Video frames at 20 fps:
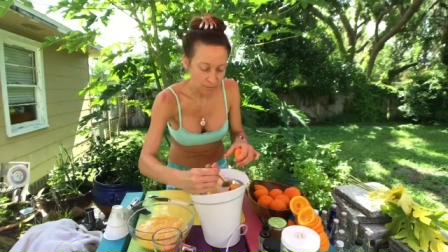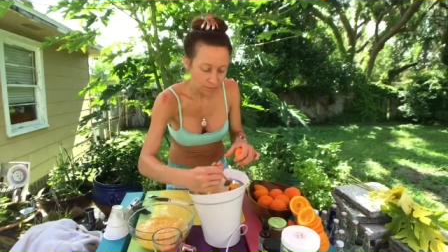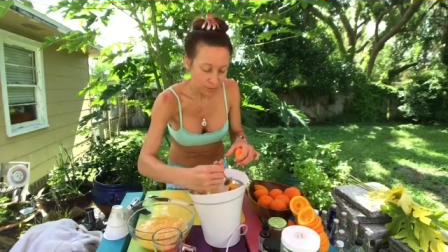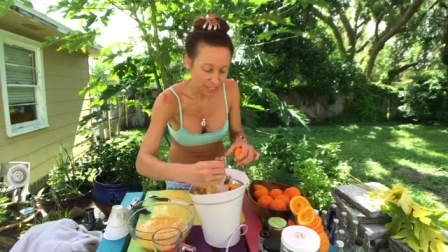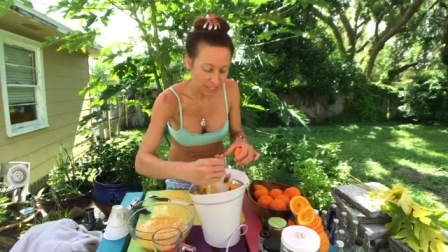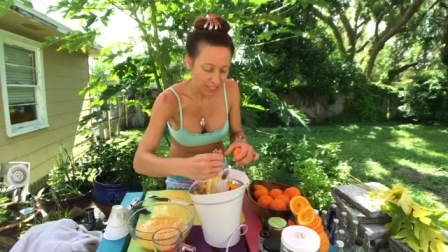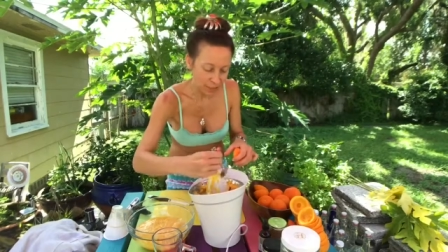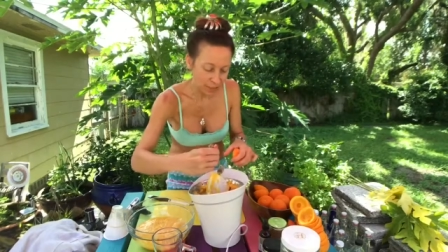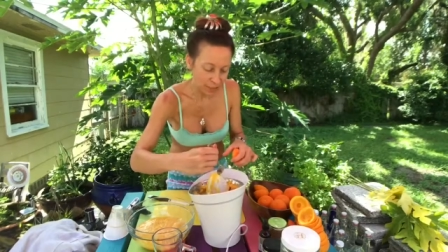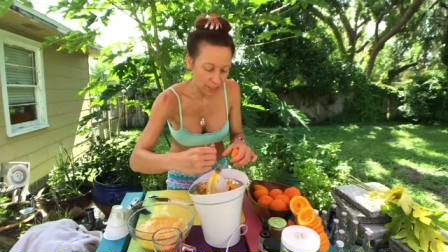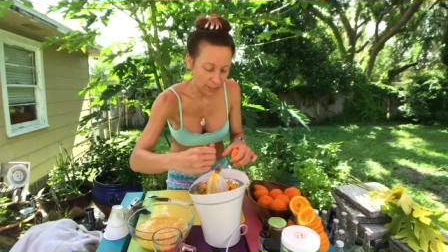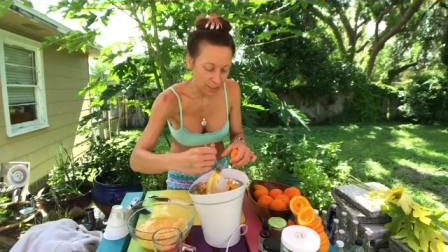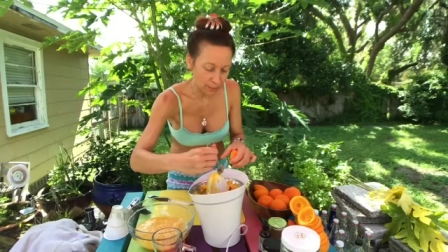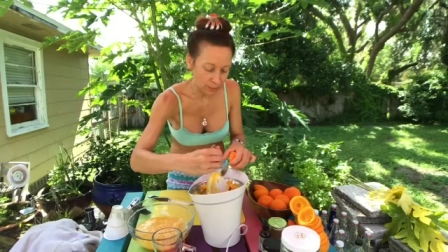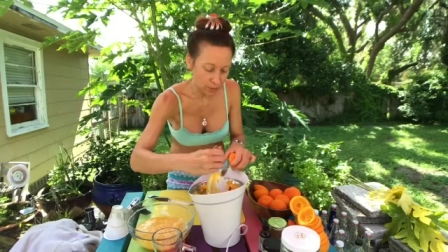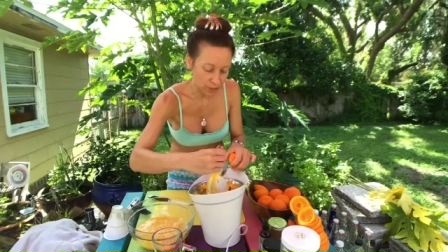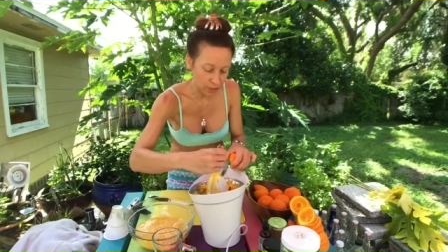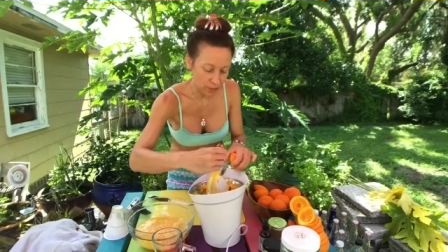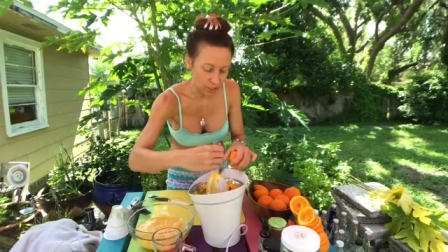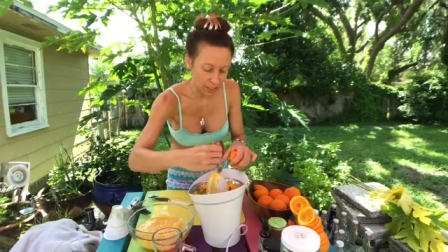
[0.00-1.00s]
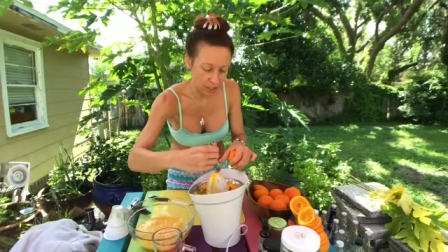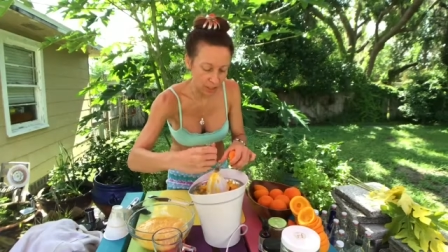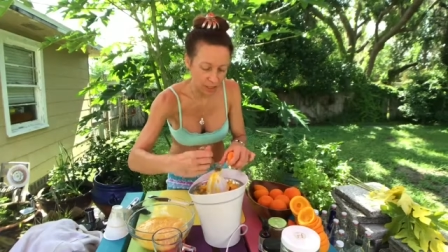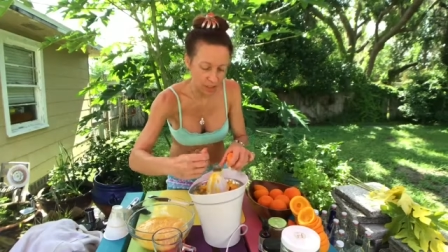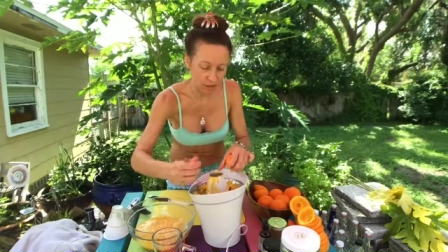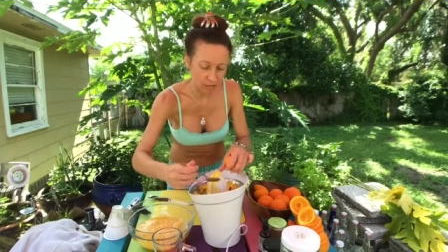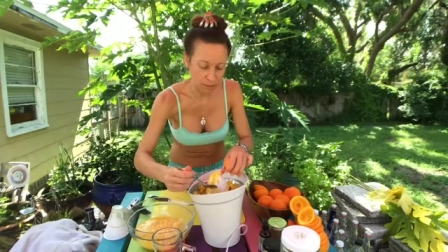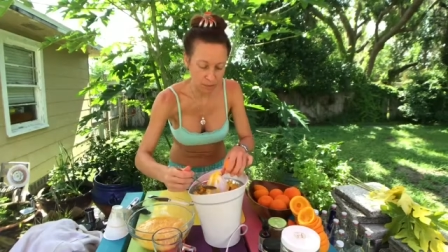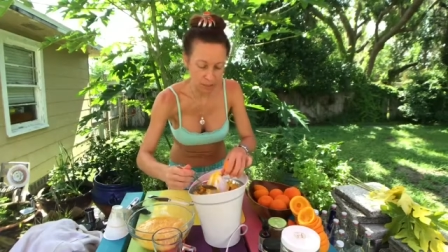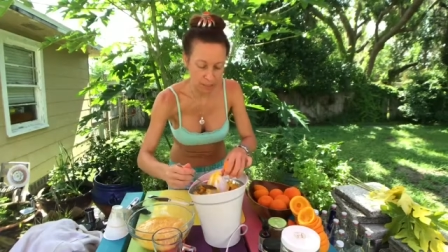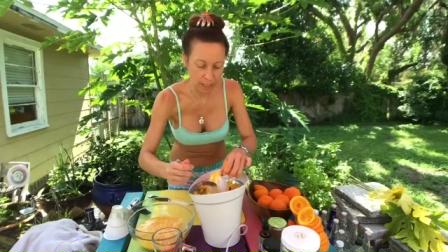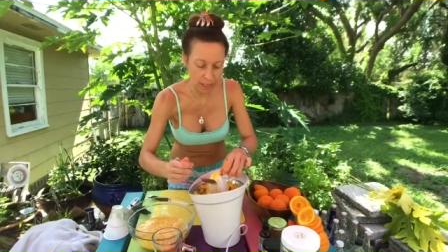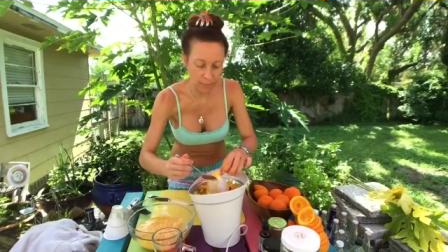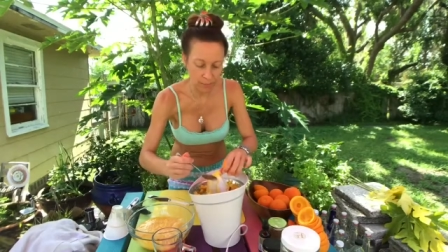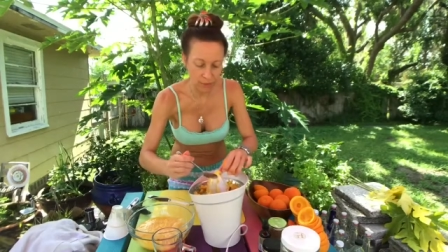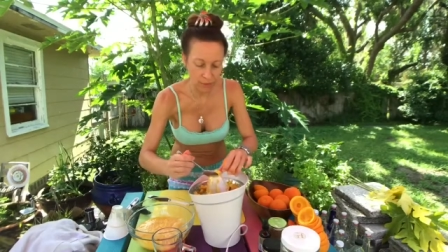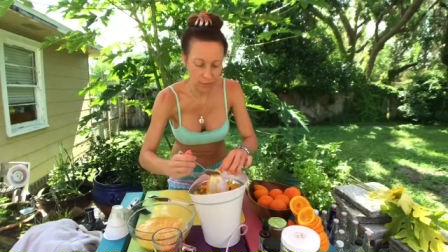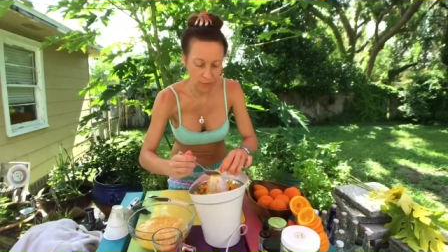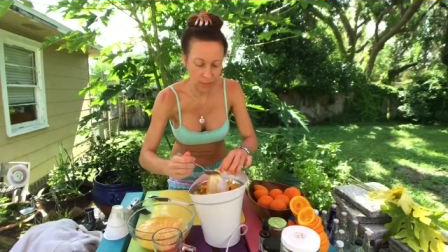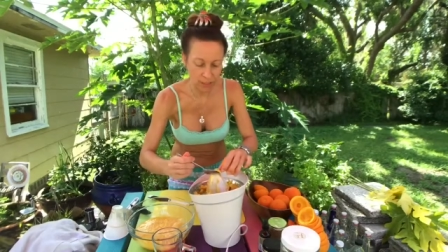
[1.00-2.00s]
But he really appreciated because me,
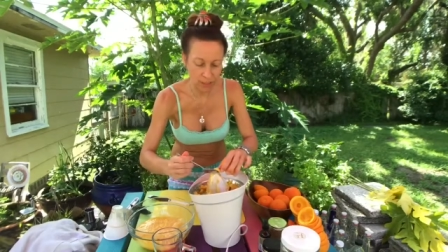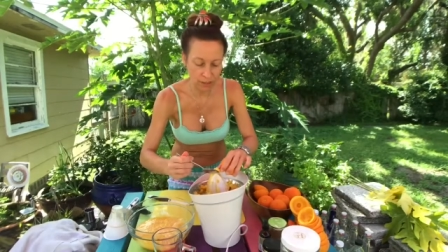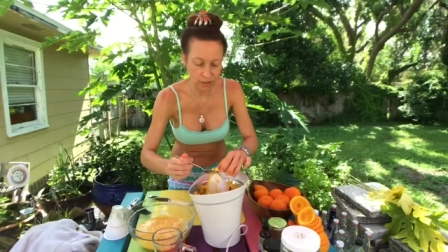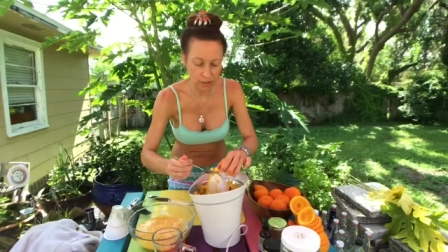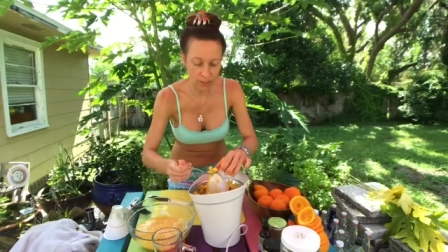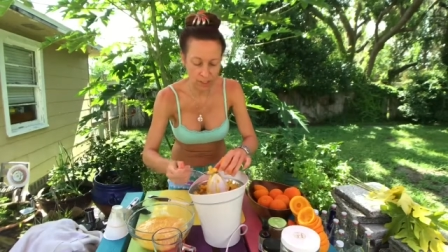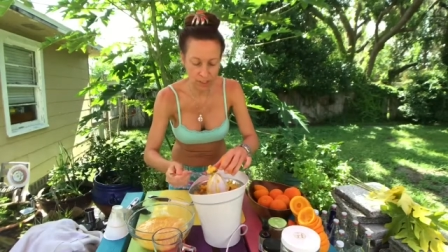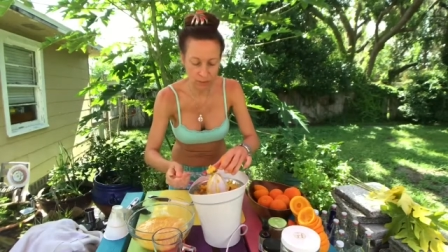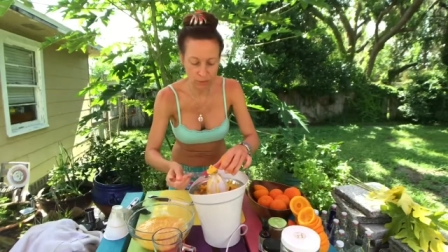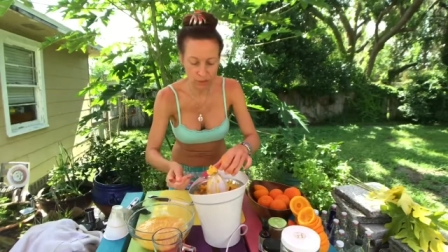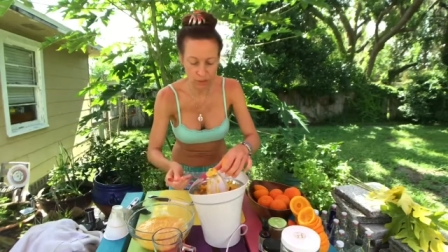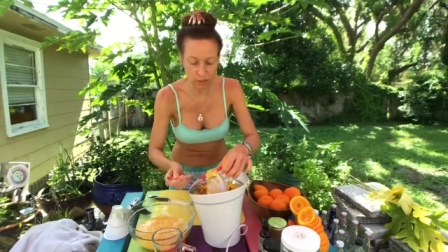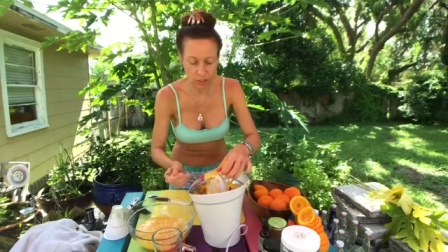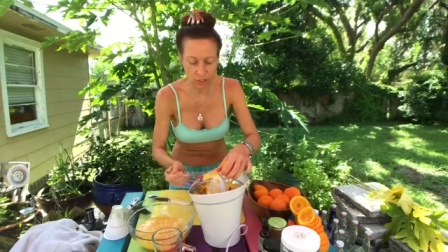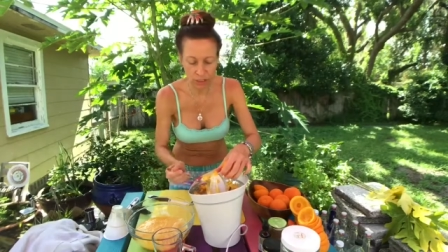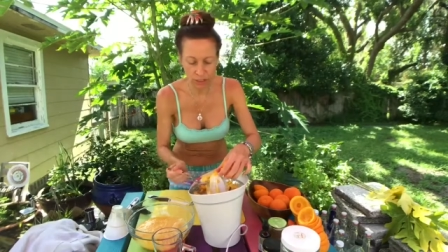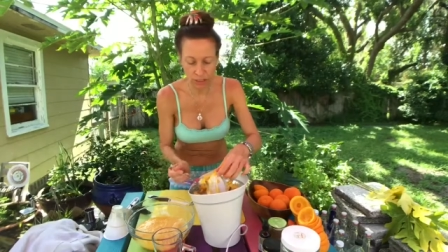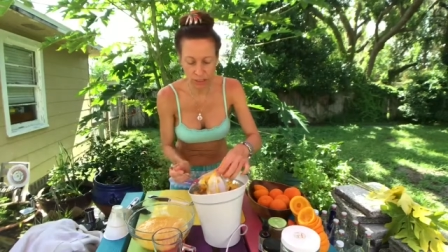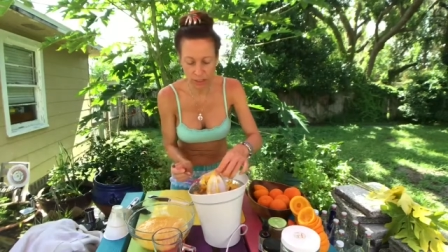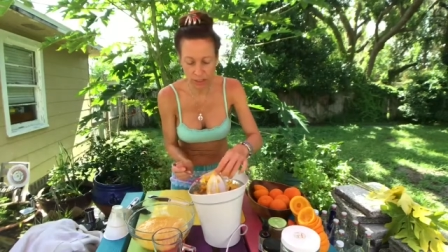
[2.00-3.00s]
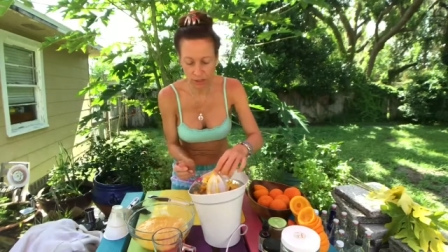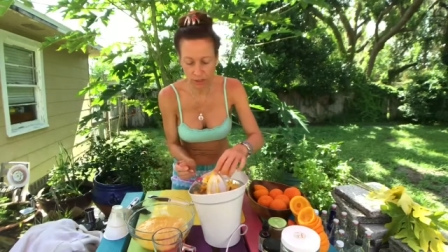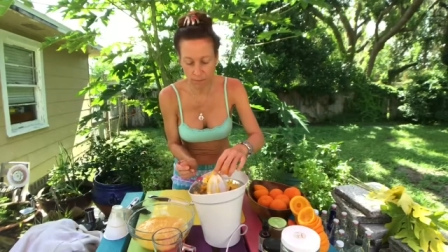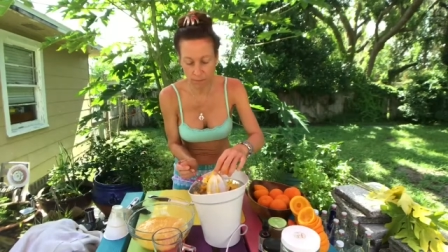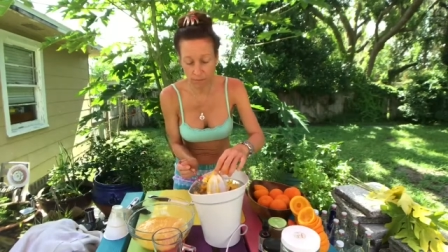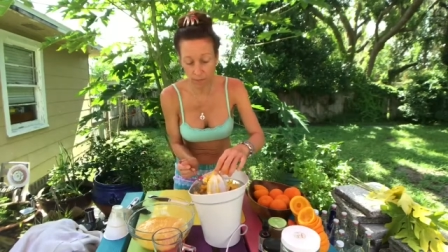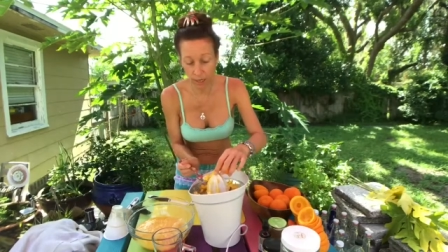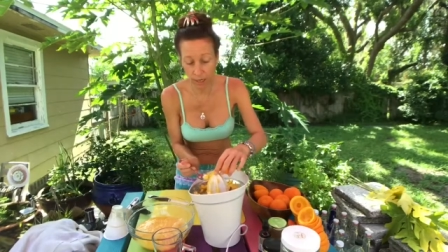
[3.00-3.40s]
I'm the figs and he was the cherries.